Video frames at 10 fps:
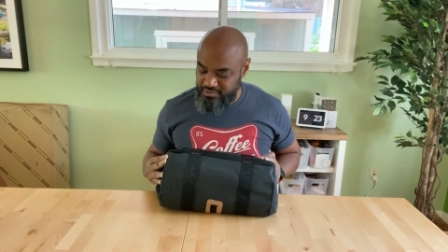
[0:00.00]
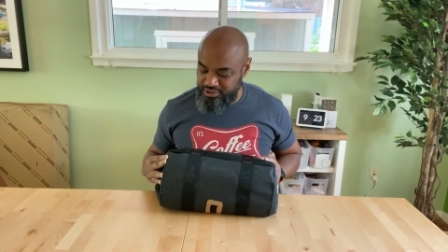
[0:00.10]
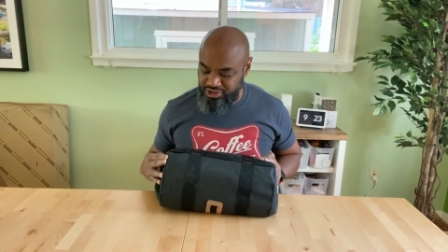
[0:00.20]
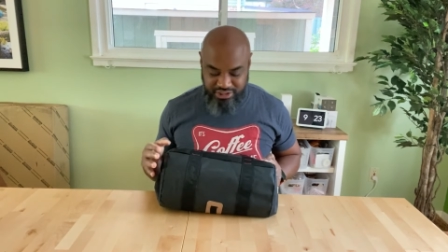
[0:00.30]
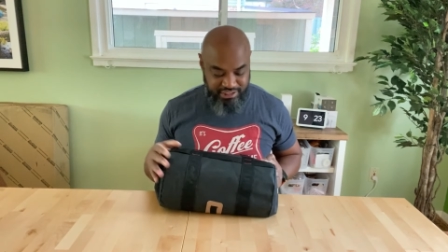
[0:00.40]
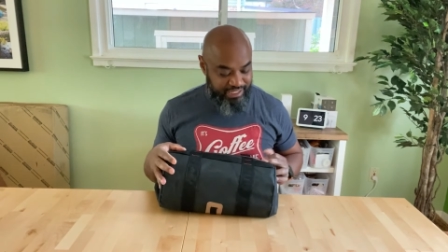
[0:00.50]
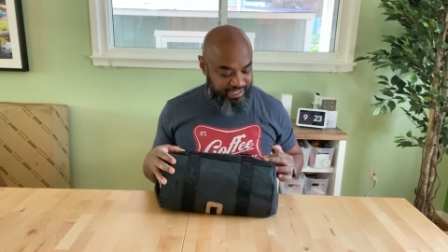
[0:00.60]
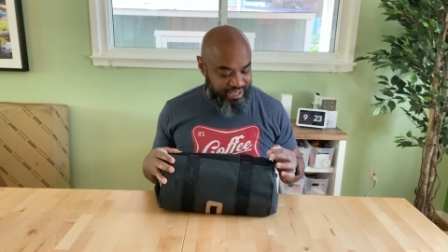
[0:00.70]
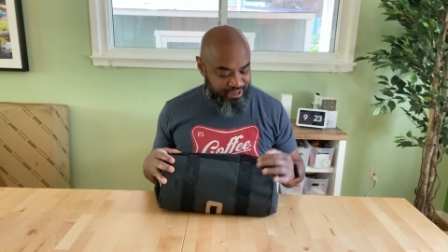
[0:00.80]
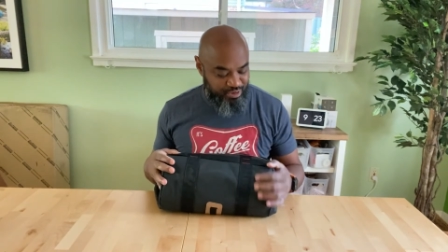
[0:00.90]
just seeing
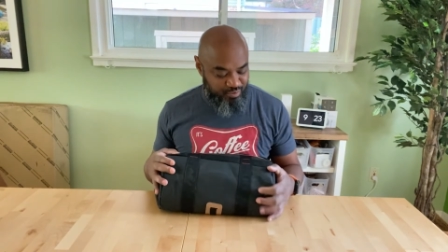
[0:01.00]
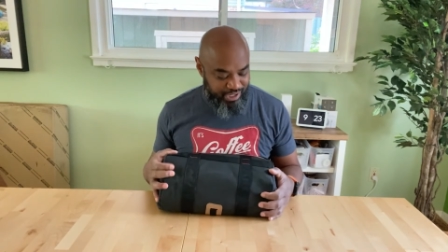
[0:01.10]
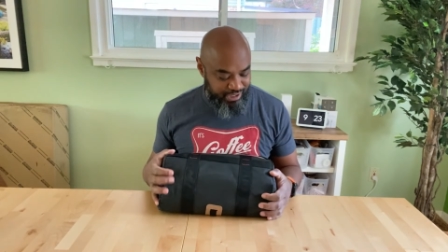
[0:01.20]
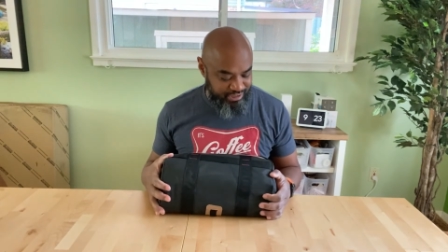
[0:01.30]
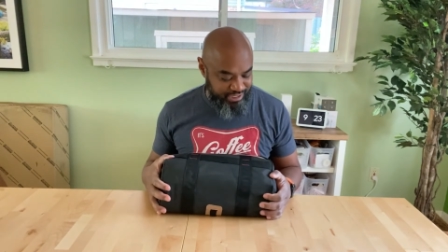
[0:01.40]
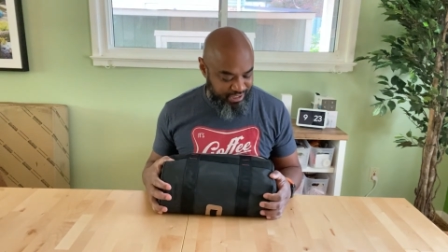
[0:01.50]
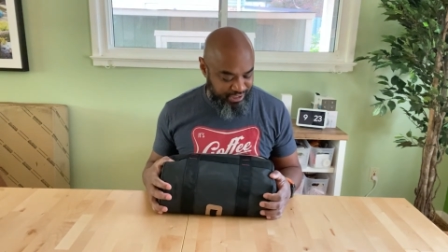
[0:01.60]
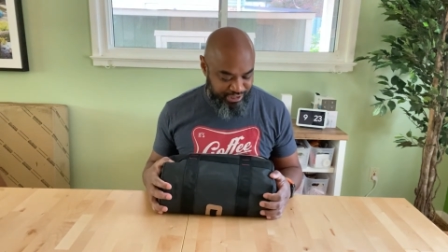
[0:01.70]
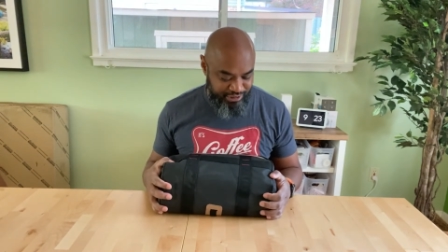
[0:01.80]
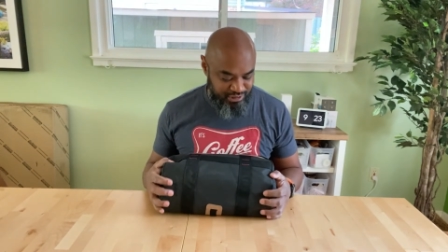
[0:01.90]
how the wear and tear
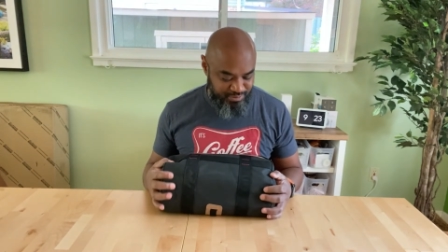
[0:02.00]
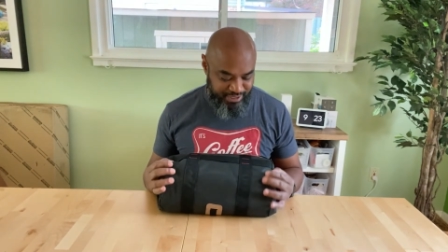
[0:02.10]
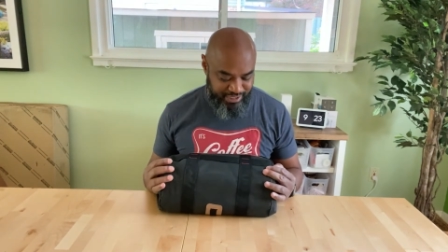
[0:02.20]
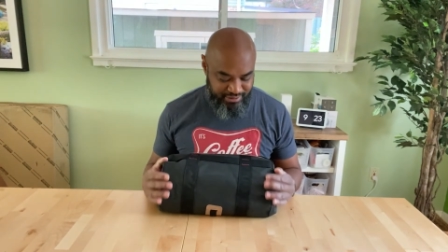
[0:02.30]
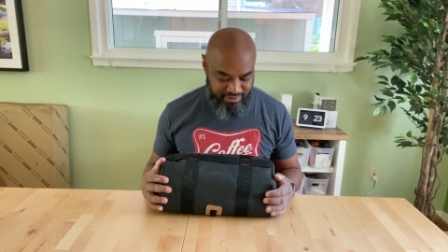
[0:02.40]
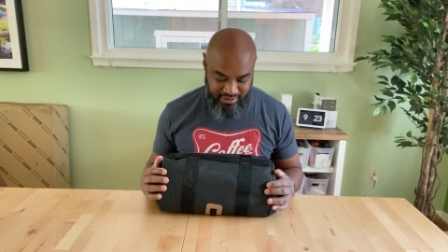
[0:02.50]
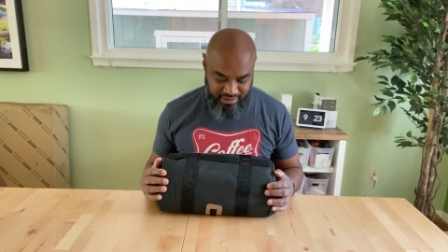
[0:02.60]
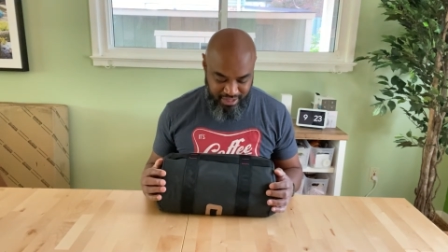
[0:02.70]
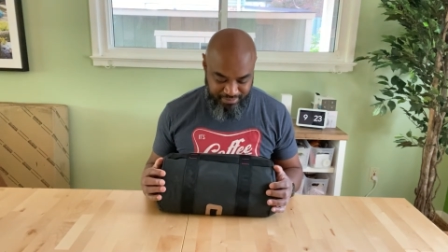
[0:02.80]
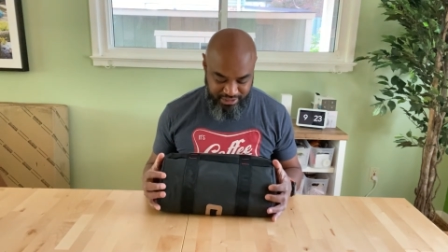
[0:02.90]
goes. But,
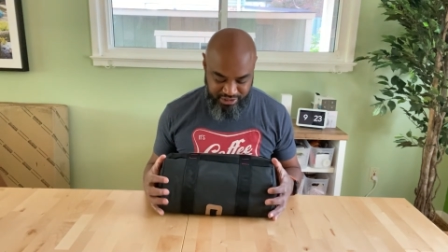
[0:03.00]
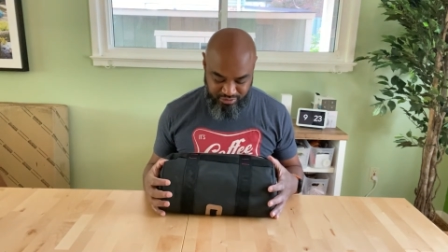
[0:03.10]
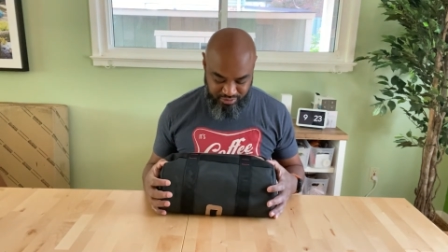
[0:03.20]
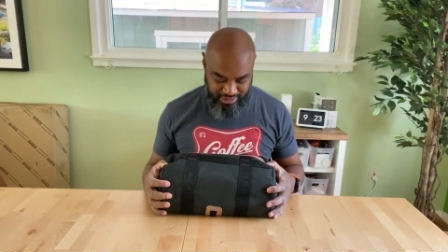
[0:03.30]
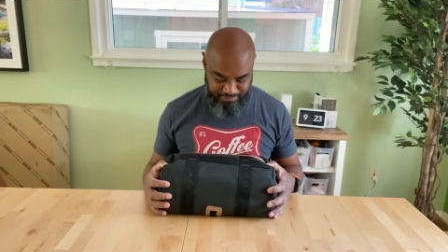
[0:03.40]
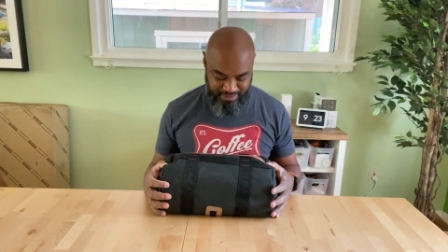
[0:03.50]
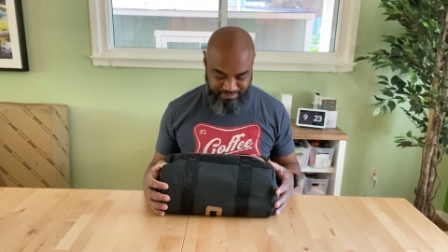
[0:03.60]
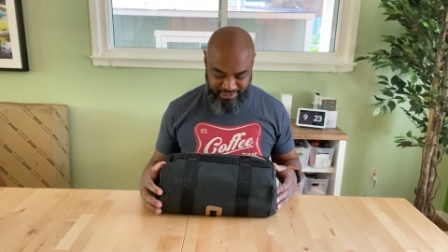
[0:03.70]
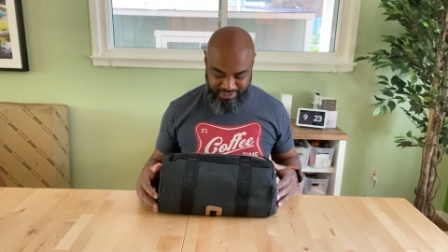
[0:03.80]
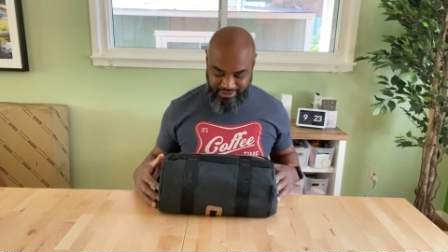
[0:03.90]
I mean, this is really pimp
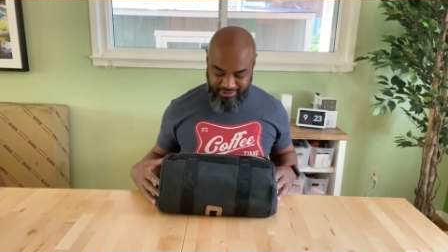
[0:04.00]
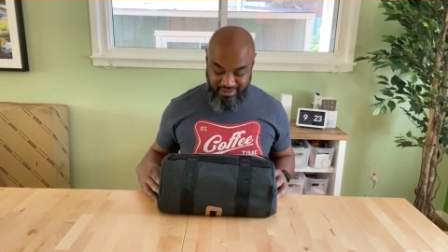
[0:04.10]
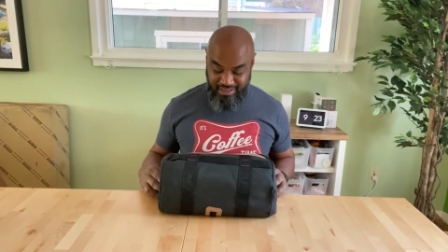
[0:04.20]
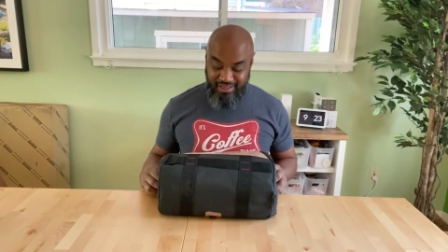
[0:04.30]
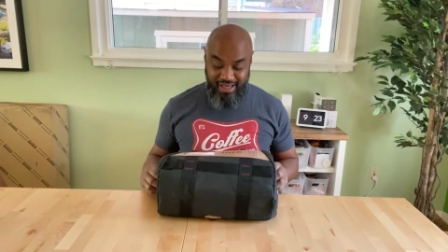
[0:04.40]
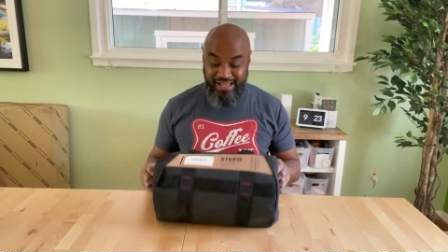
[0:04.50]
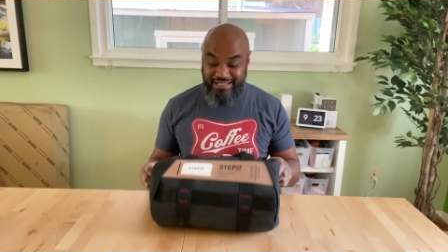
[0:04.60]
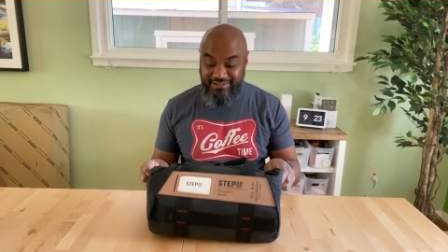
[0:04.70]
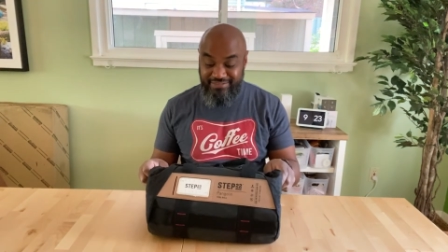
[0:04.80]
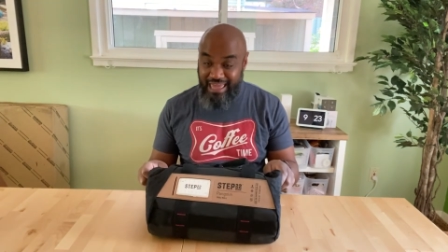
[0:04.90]
material. I
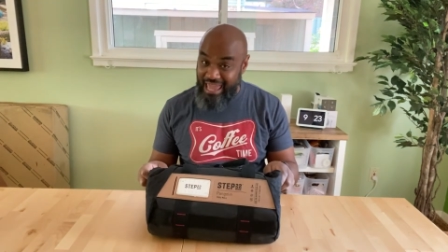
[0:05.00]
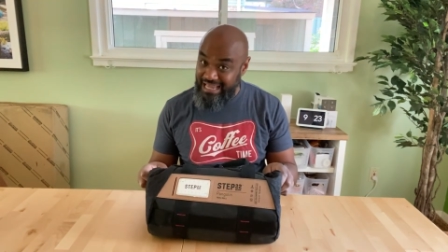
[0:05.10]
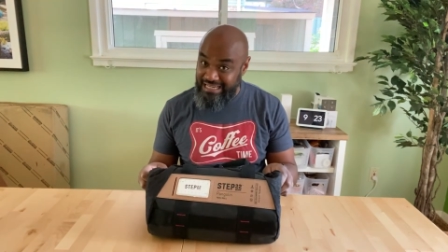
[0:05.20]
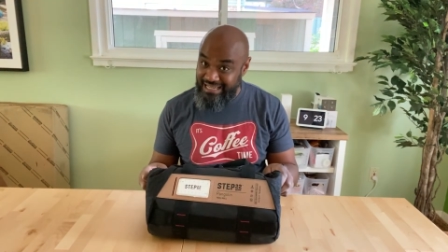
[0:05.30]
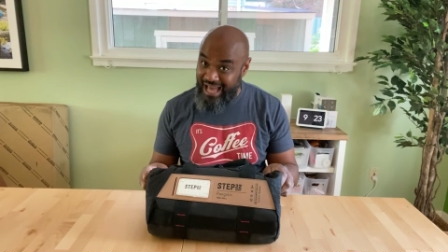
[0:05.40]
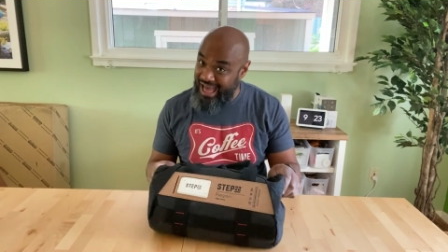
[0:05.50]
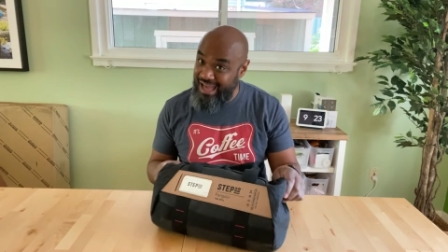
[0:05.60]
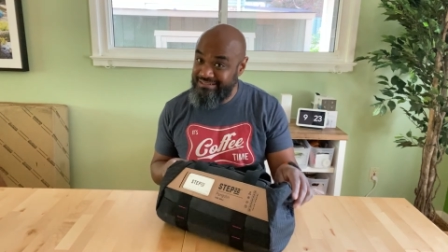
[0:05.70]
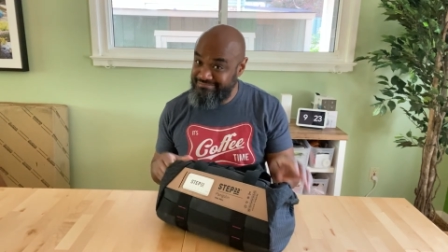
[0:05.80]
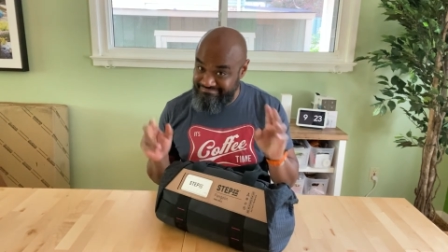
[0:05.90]
do think
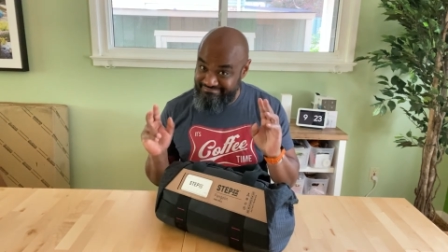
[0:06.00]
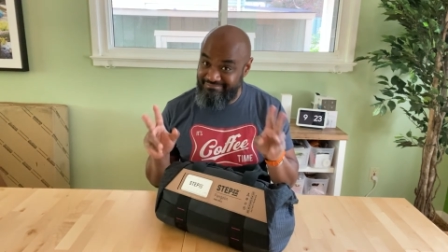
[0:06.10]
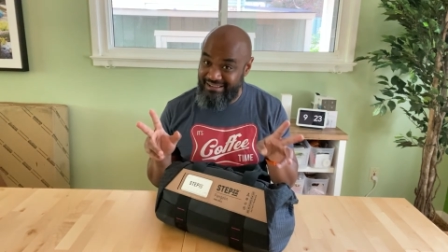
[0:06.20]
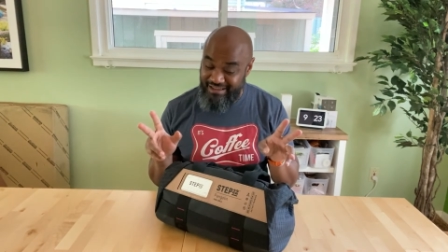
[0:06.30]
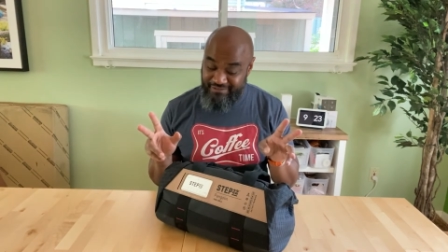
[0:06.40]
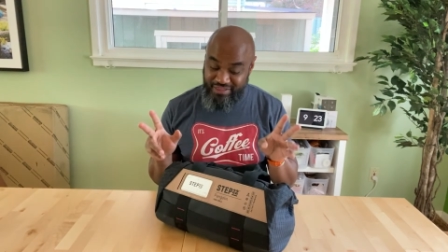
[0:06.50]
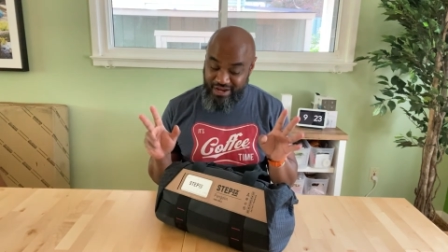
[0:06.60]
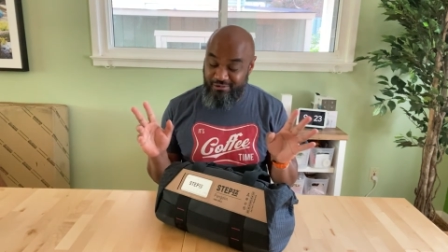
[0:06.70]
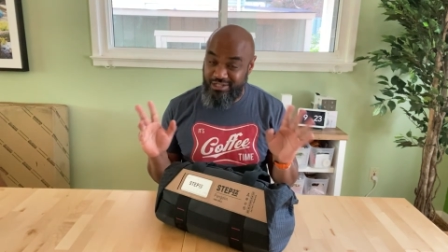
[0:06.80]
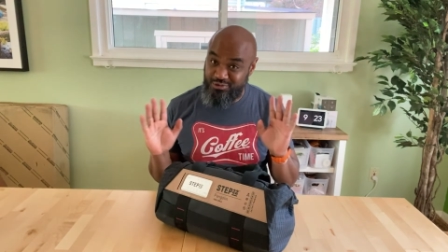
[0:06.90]
there
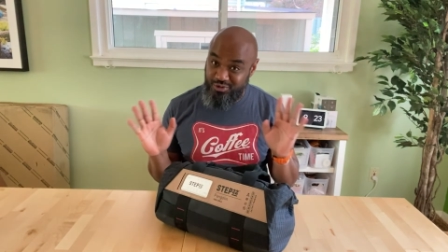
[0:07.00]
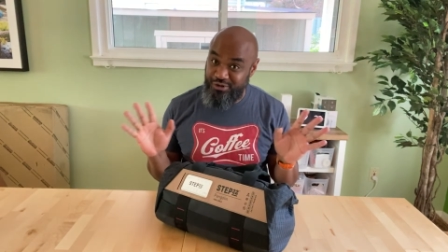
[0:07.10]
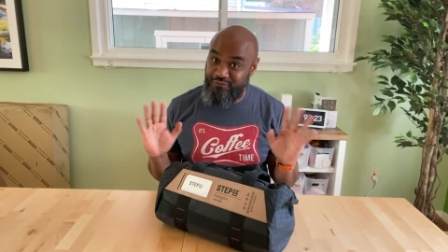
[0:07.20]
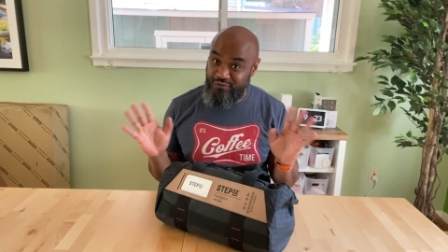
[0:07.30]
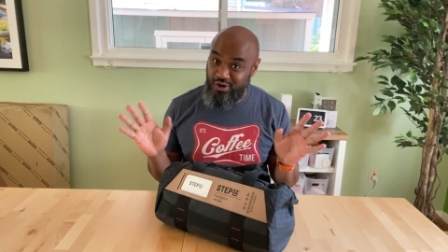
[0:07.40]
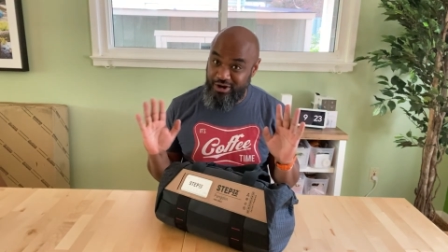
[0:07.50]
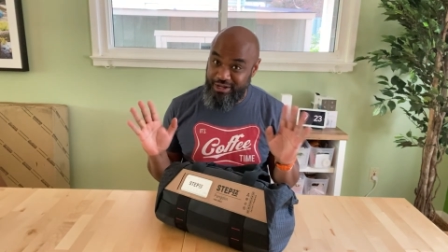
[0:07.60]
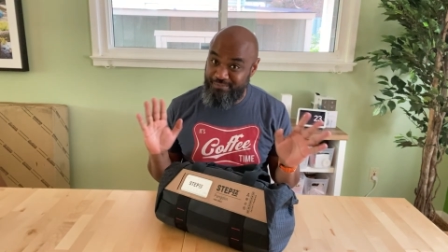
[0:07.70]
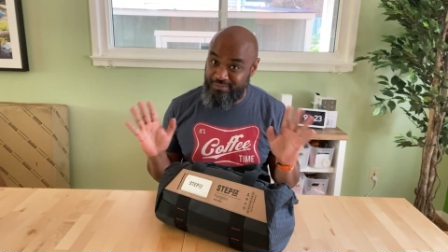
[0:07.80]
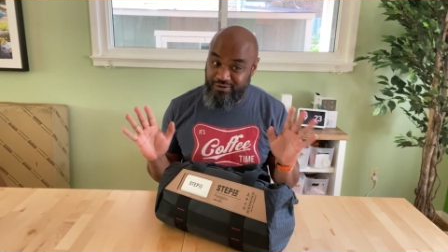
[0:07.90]
was room
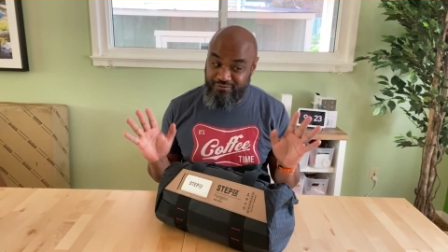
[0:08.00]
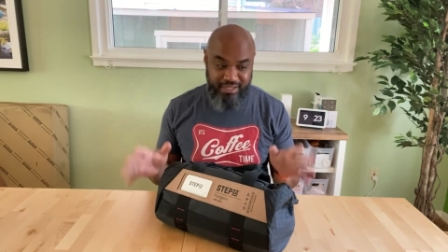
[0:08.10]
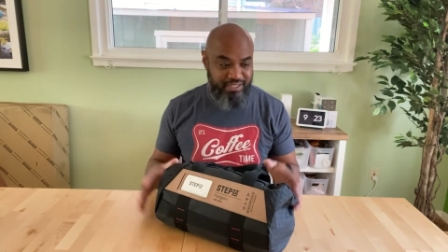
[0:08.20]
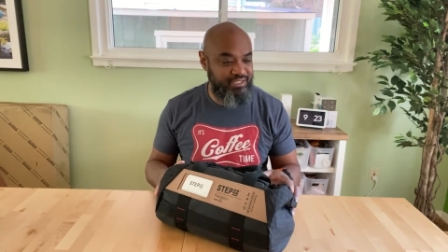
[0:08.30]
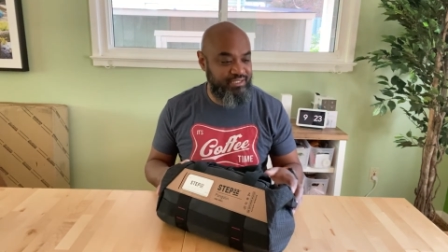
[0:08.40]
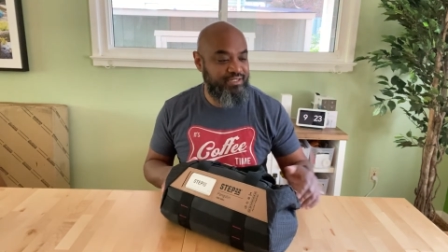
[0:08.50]
for improvement.